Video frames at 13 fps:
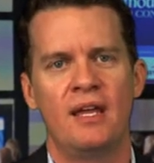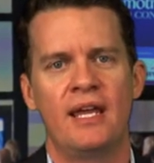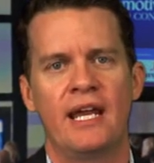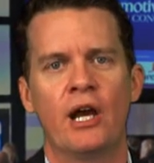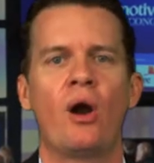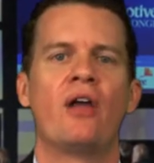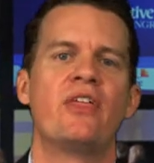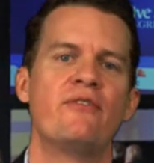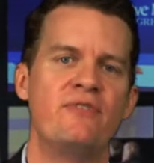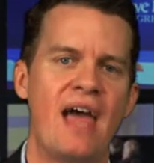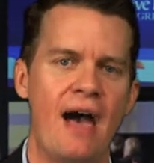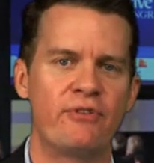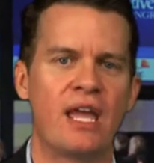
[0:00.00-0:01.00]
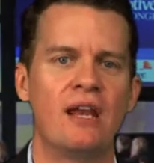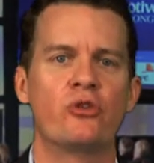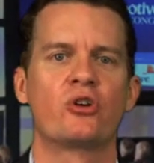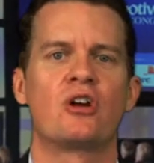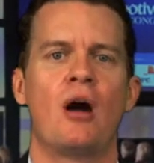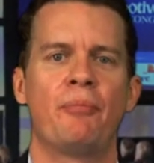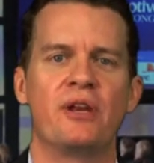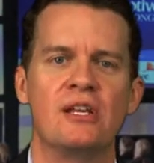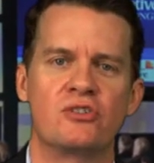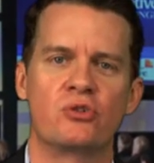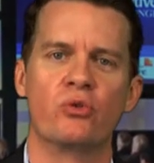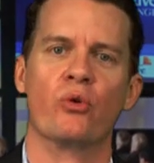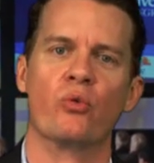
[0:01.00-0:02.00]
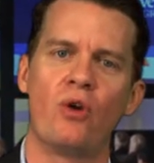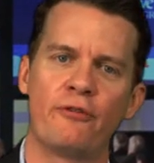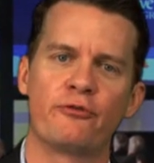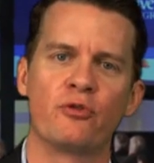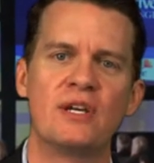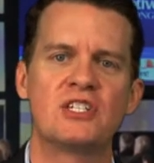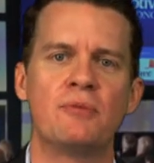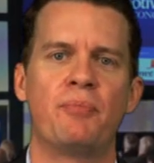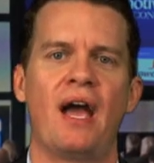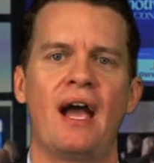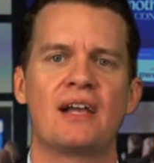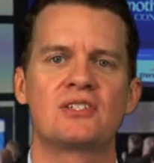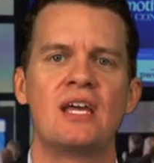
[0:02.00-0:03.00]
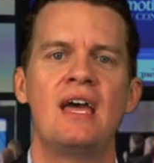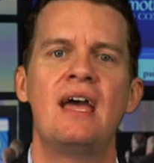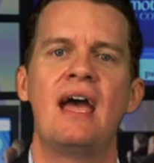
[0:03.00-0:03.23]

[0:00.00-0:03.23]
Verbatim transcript: Hear how they've navigated their companies through the rough recent past,